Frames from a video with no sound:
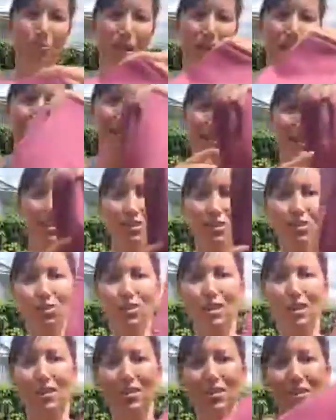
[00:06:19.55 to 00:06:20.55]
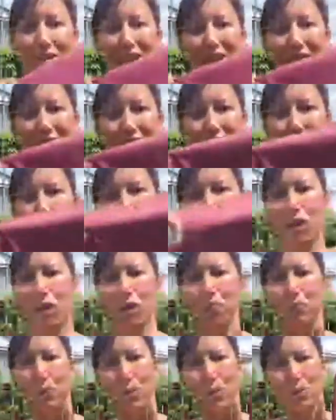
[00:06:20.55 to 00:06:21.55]
mats, is you can ground
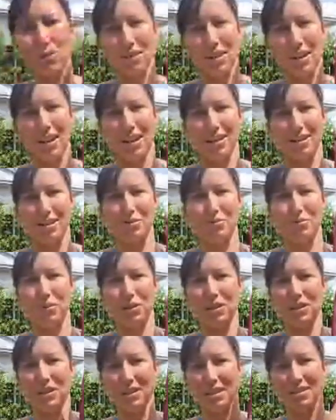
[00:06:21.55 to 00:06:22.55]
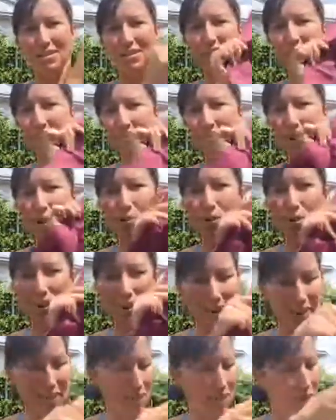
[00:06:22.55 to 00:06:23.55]
on both sides because there isn't rubber,
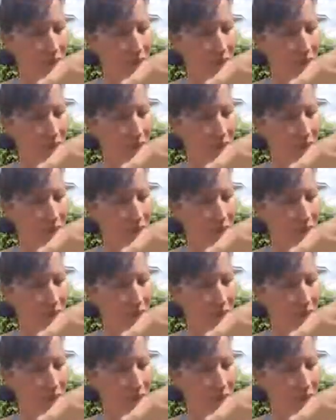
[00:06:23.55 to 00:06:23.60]
it's